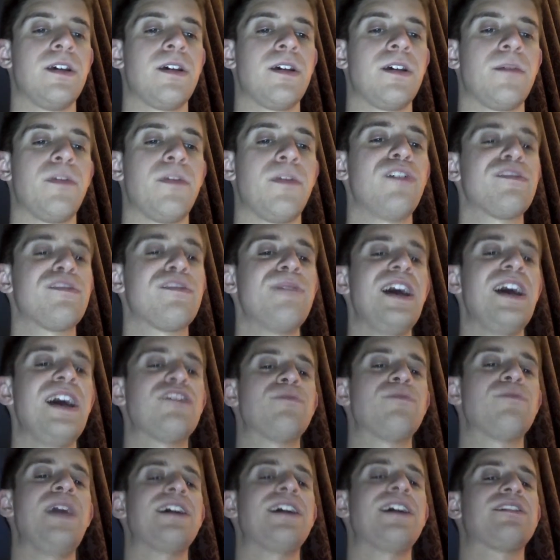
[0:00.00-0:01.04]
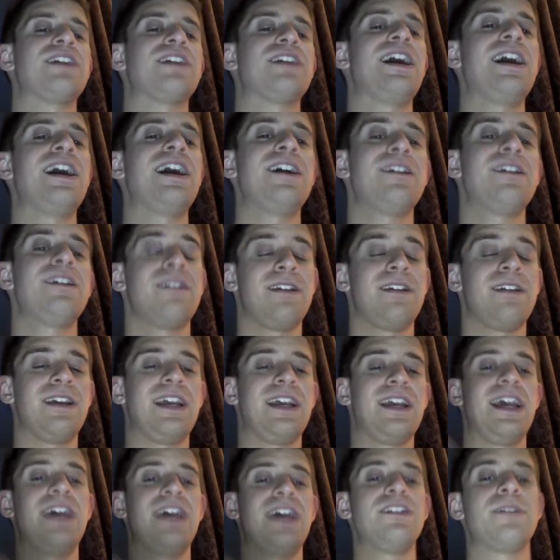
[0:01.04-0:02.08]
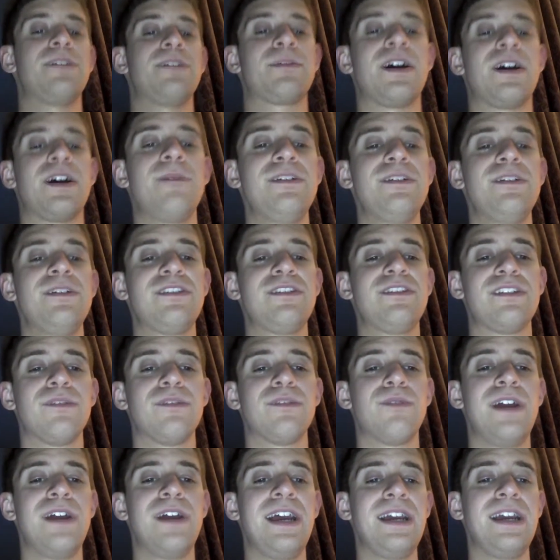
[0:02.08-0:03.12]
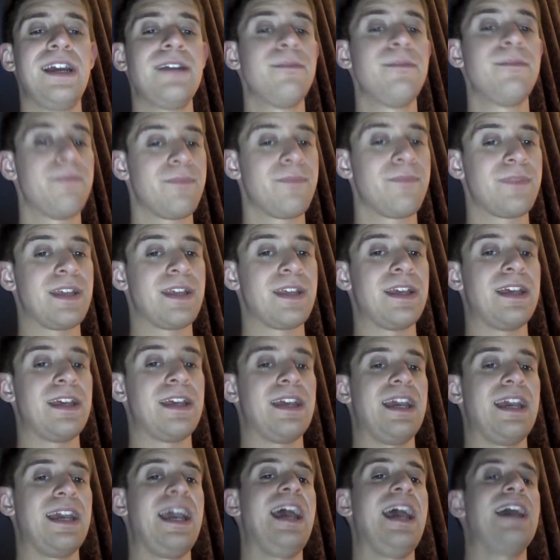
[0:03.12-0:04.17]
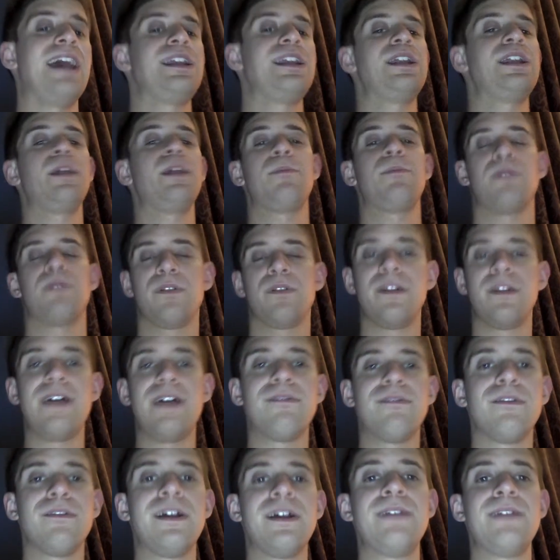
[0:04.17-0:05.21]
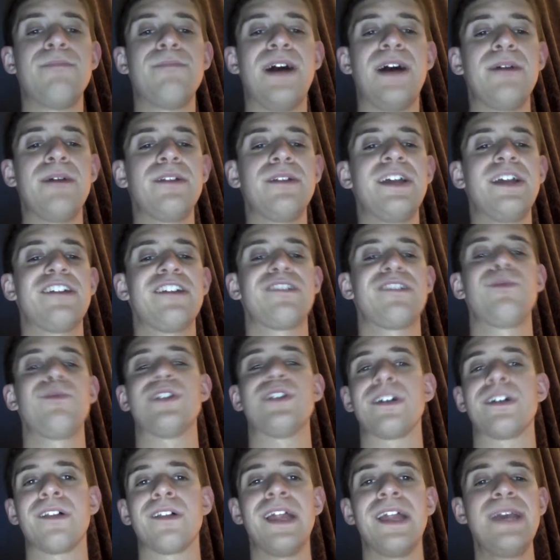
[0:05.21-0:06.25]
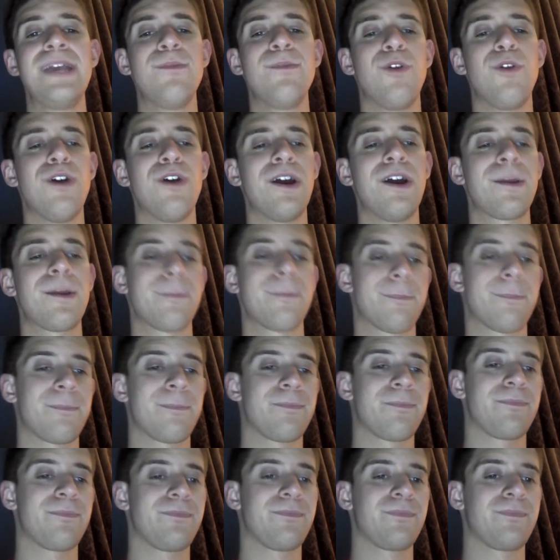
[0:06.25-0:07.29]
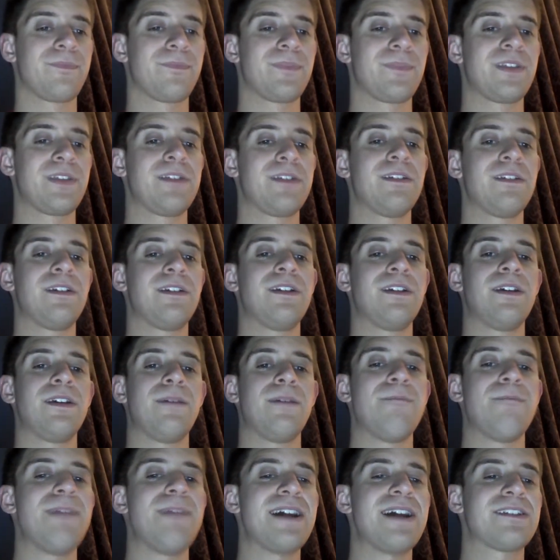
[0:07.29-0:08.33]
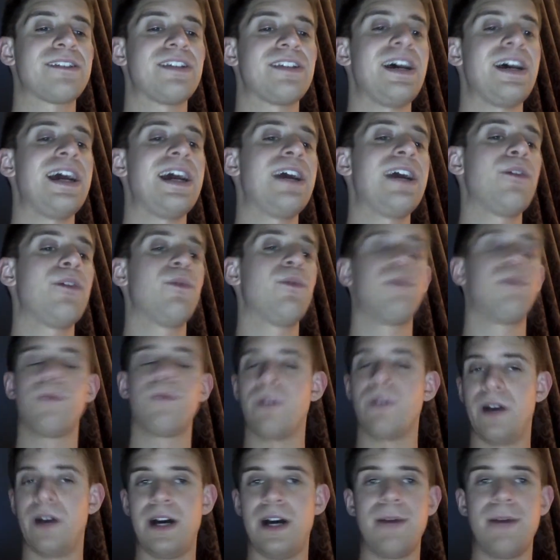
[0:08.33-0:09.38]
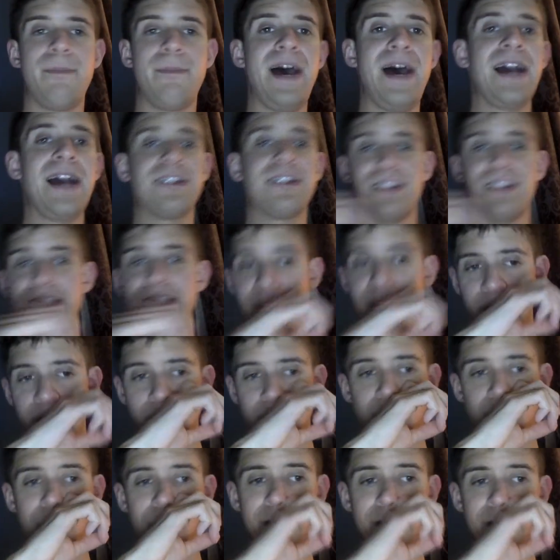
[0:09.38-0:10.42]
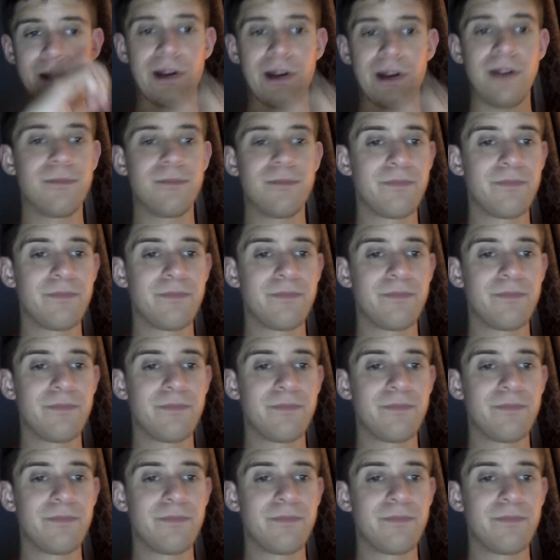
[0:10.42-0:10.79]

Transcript: Post match, McIntyre ended up coming into the ring and he ended up leveling Bobby Lashley with the Claymore. McIntyre uh, backed into the corner,